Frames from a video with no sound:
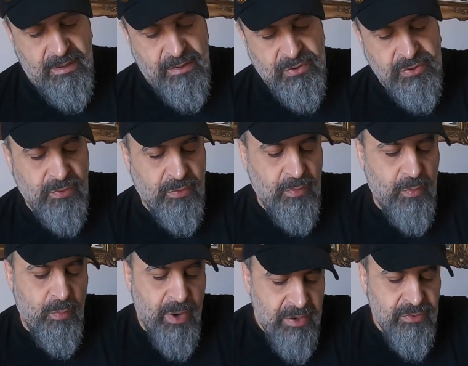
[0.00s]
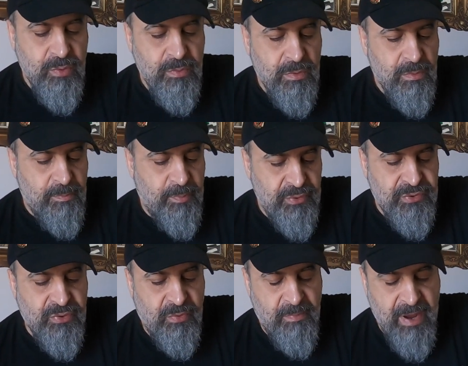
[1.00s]
So where to
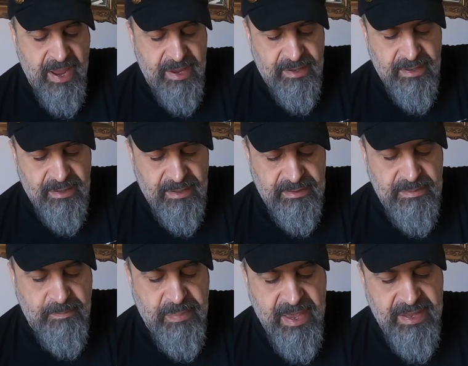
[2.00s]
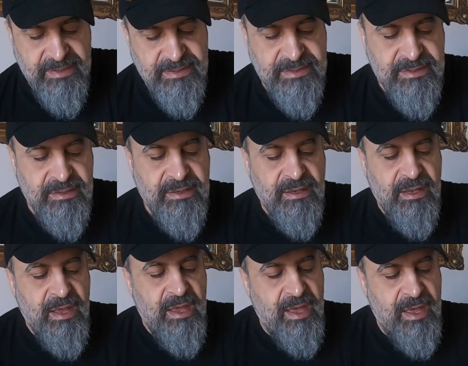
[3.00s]
put your mic depends
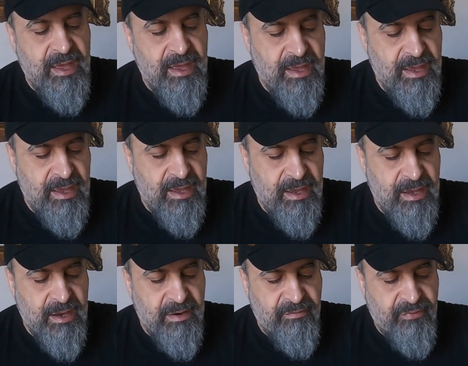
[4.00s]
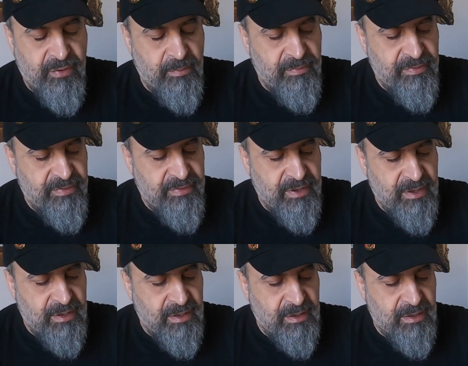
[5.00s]
uh, from
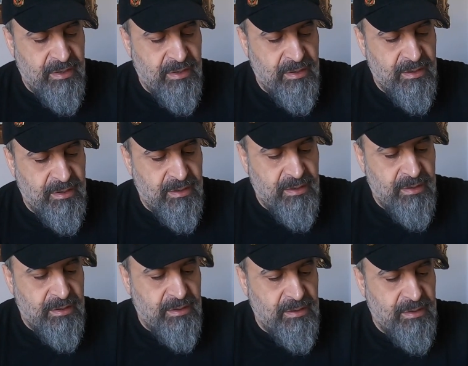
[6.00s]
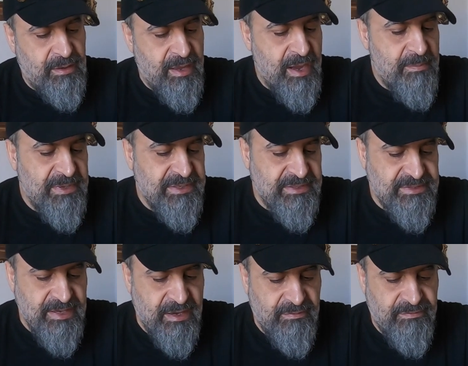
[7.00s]
the helmet
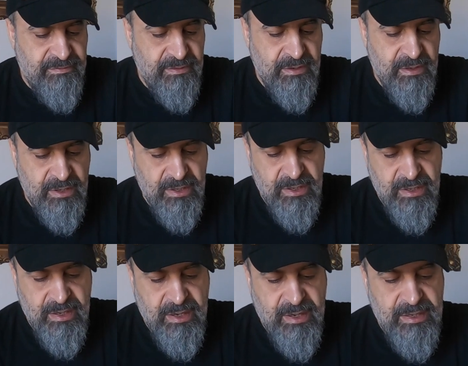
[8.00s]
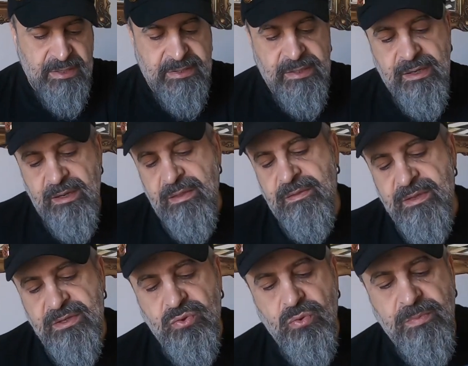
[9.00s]
itself. Here in
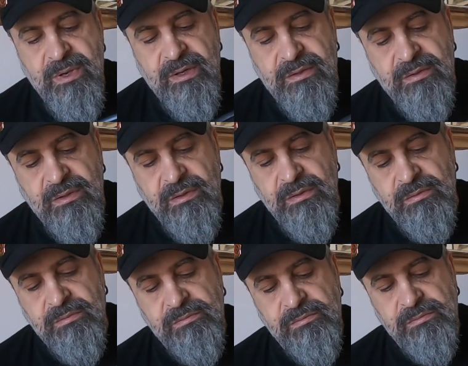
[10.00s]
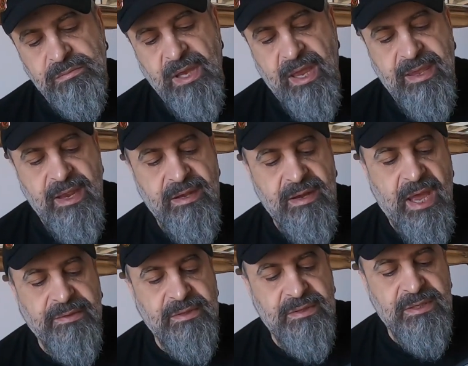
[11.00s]
this Schuberth, I can add it